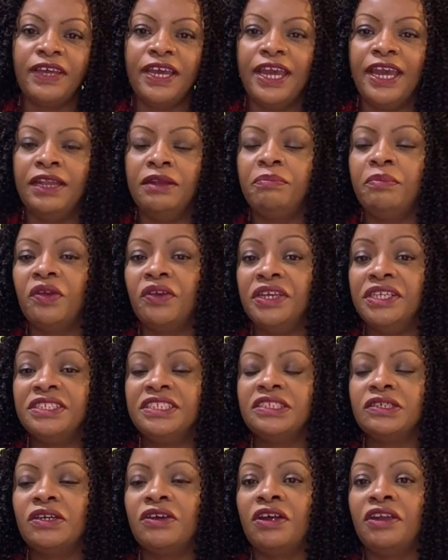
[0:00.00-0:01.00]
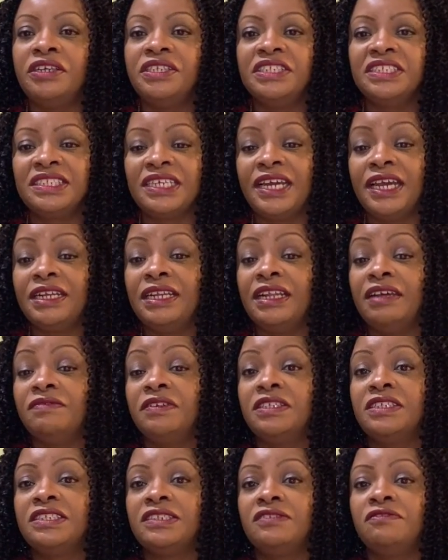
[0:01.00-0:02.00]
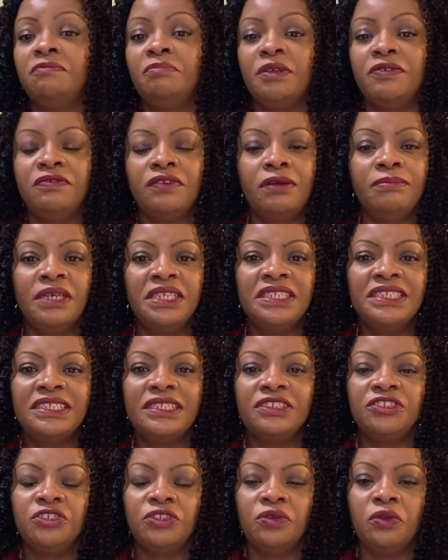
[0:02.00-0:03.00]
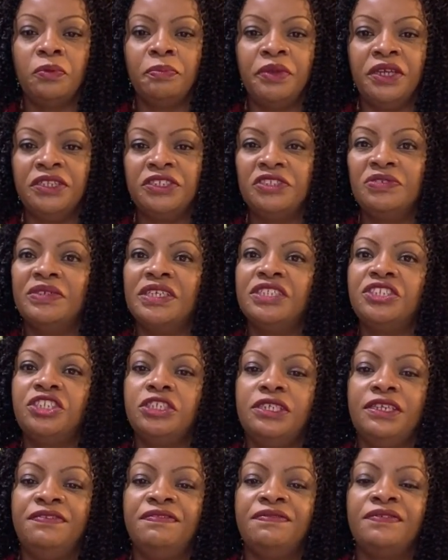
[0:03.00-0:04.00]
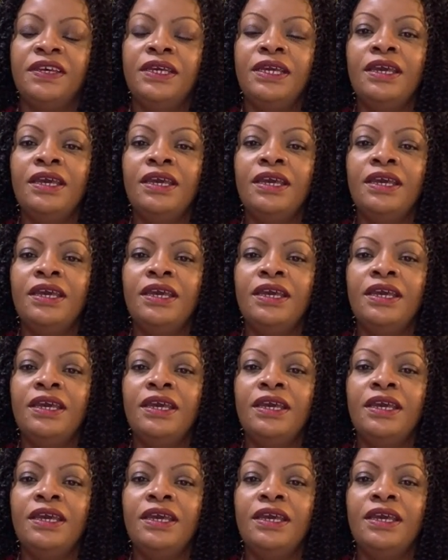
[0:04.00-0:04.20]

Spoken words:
endpoints or desired levels of performance that you're hoping to achieve.